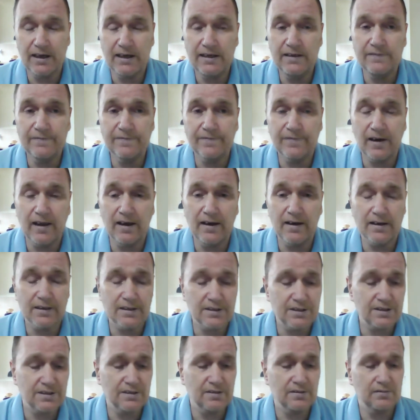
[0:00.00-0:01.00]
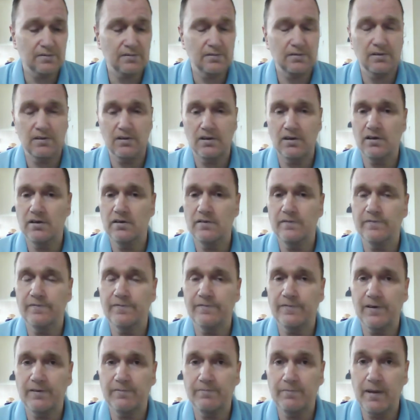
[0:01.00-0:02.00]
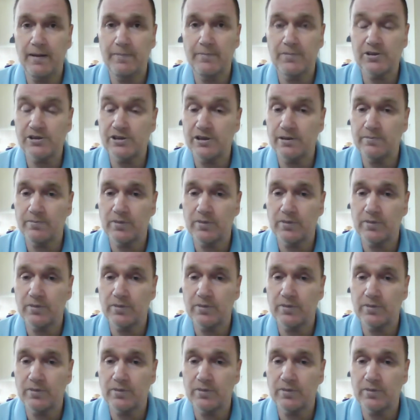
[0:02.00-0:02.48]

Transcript: influx of membership